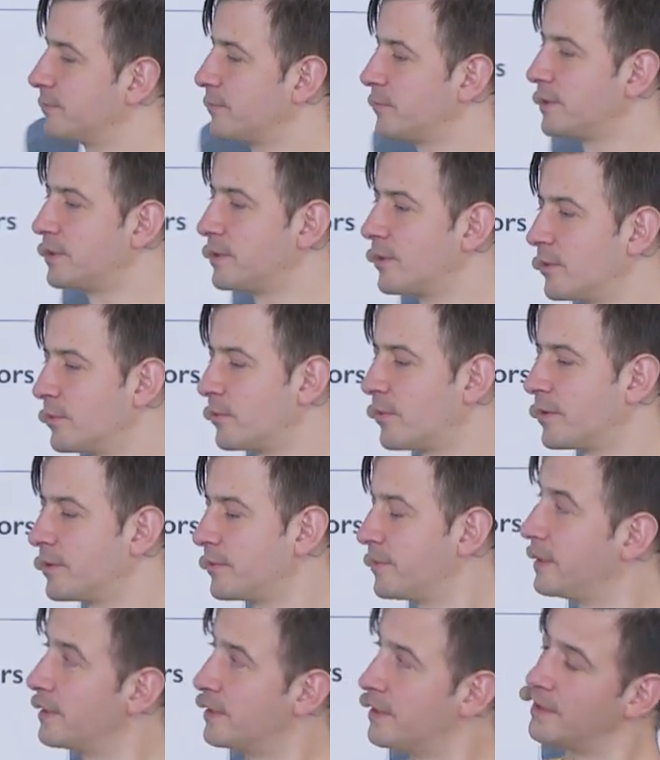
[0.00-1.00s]
We don't want to
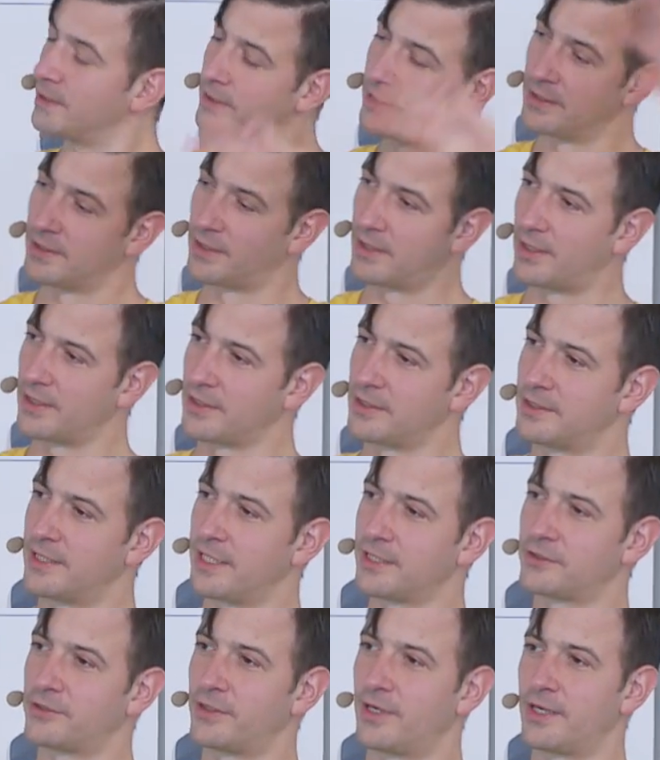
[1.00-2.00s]
be
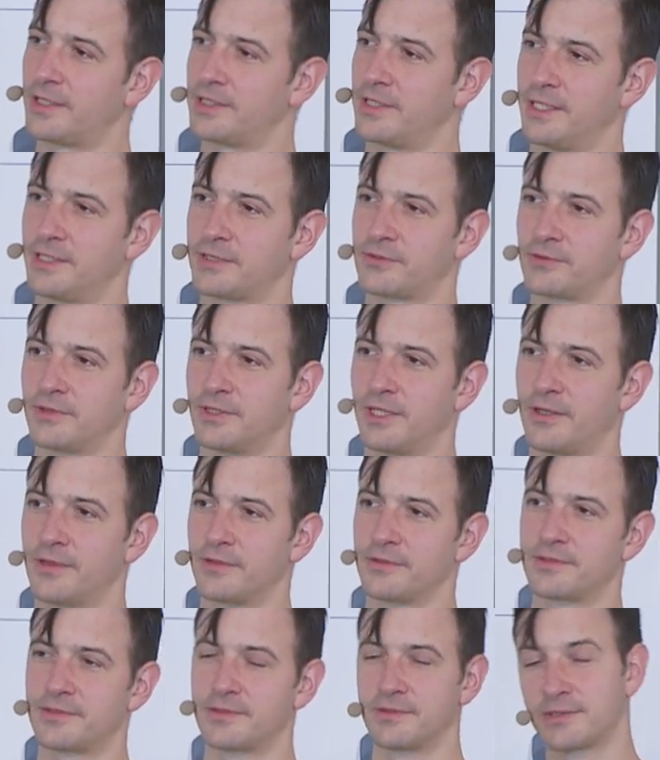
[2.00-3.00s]
architectural
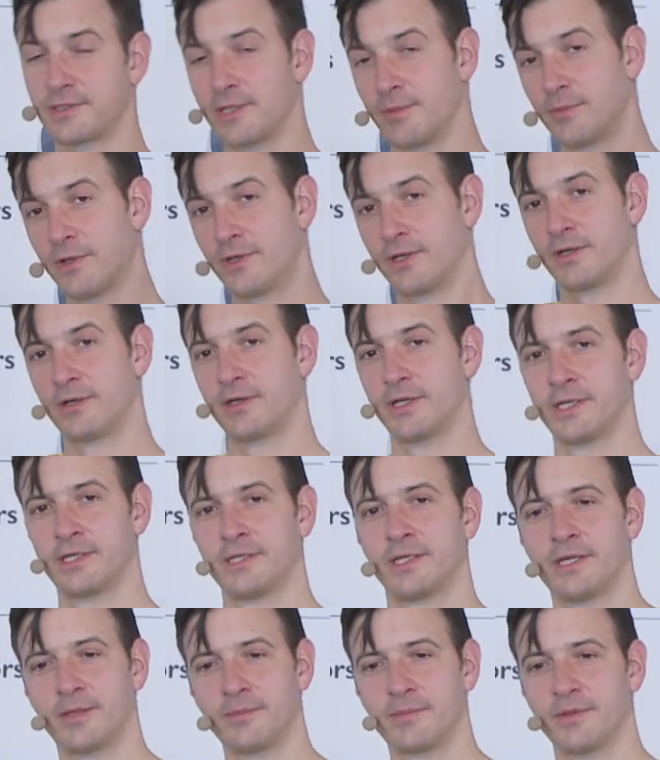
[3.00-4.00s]
astronauts somewhere
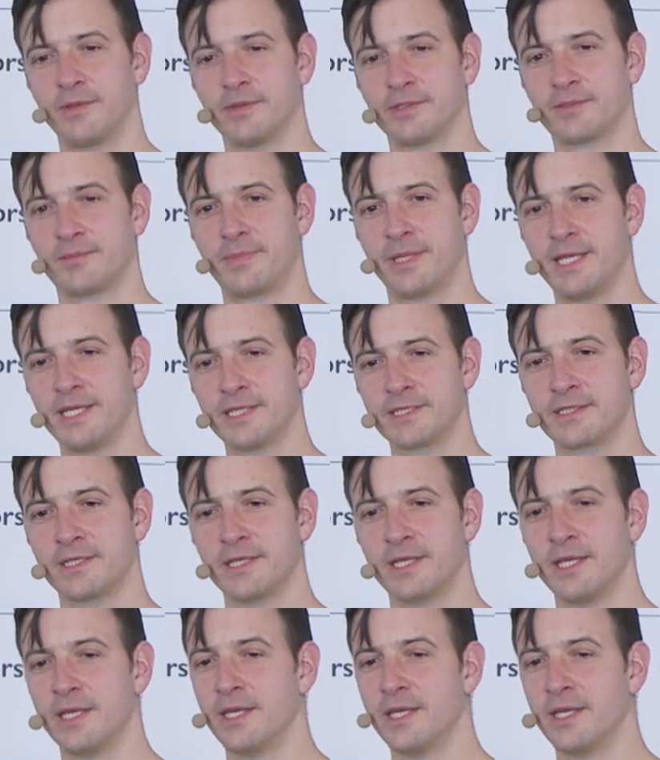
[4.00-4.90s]
up in the space.